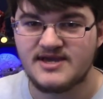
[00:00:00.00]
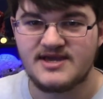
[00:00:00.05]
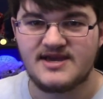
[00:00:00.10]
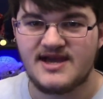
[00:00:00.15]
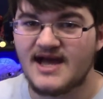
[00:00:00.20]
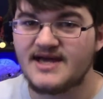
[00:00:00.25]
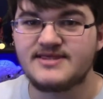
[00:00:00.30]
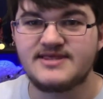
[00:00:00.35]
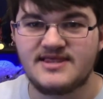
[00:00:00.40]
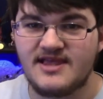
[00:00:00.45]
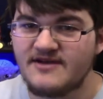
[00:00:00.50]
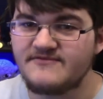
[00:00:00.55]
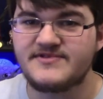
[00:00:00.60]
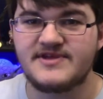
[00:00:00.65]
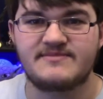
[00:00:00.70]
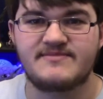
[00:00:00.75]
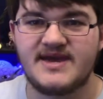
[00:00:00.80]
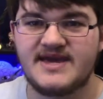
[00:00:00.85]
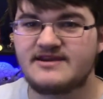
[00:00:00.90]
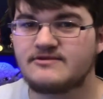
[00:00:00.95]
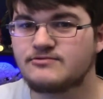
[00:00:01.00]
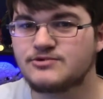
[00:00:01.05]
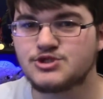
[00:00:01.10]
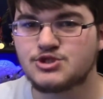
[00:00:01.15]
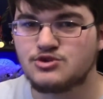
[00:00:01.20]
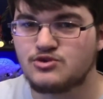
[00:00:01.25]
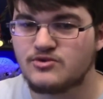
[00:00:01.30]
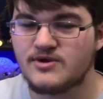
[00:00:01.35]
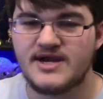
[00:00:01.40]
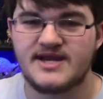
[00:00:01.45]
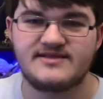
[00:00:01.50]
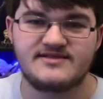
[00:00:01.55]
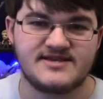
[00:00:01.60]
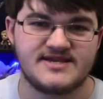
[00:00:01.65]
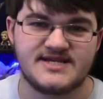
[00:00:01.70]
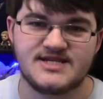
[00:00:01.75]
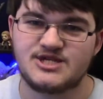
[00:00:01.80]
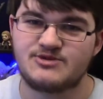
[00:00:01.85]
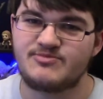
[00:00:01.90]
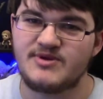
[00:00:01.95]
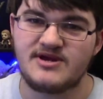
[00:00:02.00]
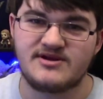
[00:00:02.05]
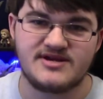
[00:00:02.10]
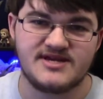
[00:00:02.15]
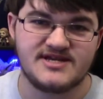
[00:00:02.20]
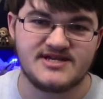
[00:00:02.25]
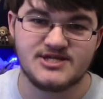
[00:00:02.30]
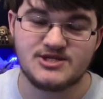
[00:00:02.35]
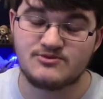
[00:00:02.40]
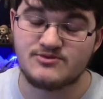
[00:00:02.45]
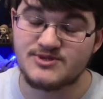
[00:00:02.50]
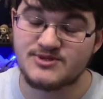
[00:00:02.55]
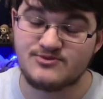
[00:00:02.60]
I loved it, man. It was great. The experience was